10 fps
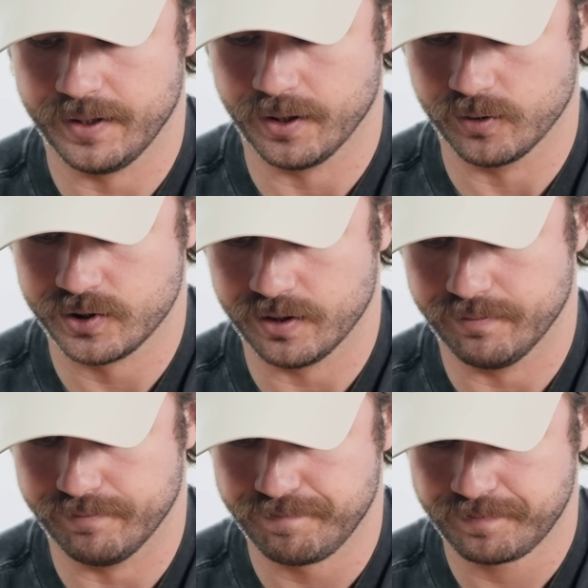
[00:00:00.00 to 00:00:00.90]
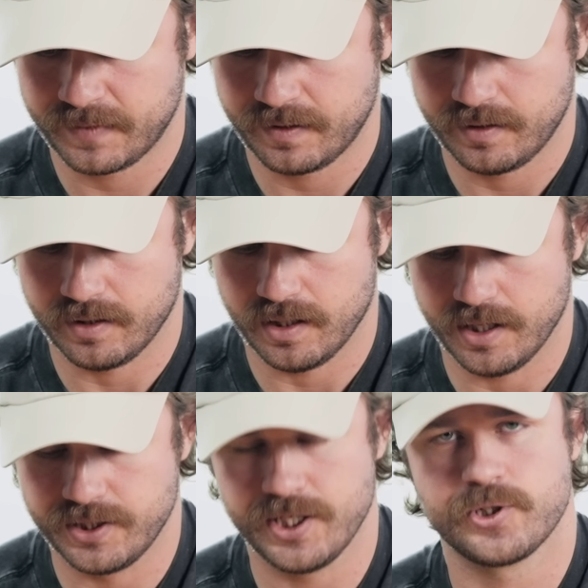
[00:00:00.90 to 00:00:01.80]
there was some
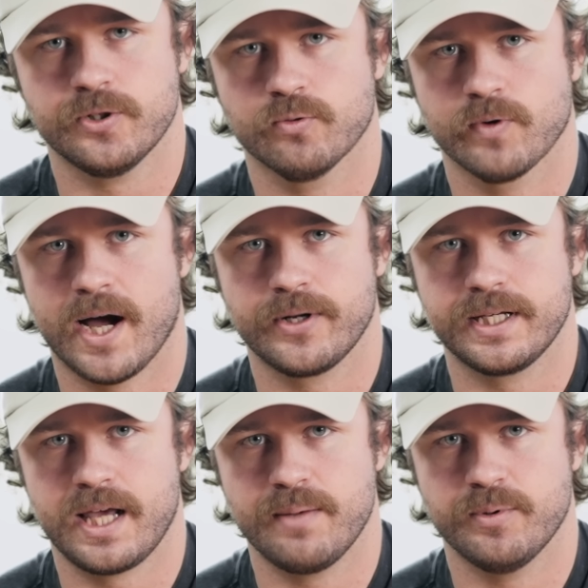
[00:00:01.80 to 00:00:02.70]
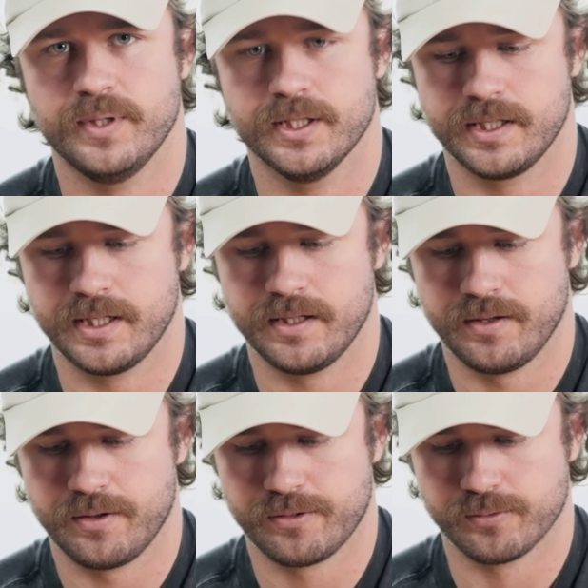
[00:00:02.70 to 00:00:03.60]
additional routing capability
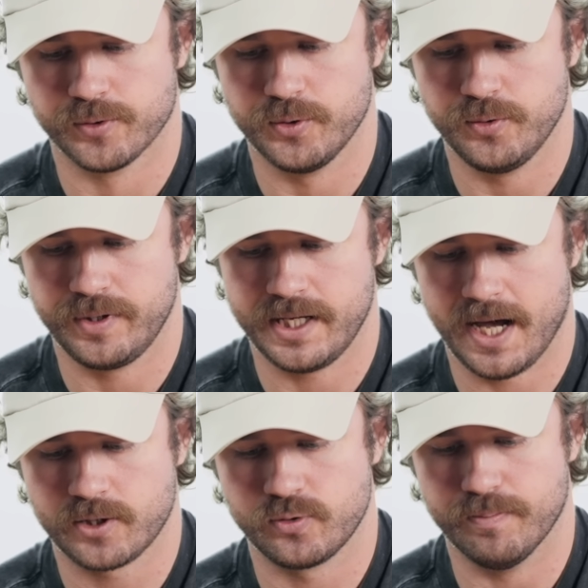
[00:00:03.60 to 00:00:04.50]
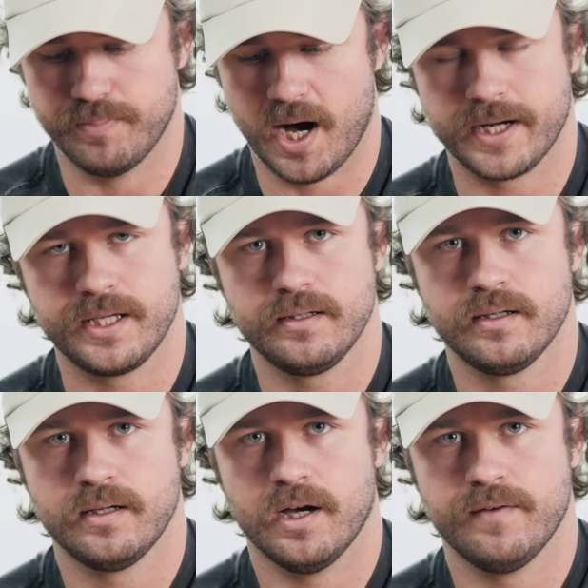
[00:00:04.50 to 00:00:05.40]
through the actual body
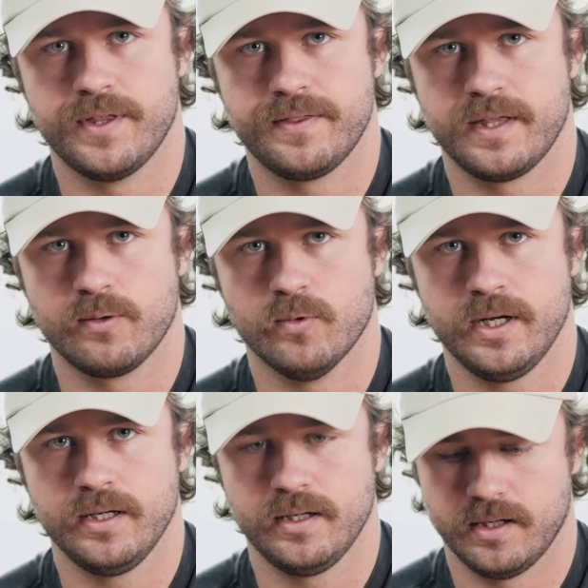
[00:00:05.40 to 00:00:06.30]
of the Thing 1.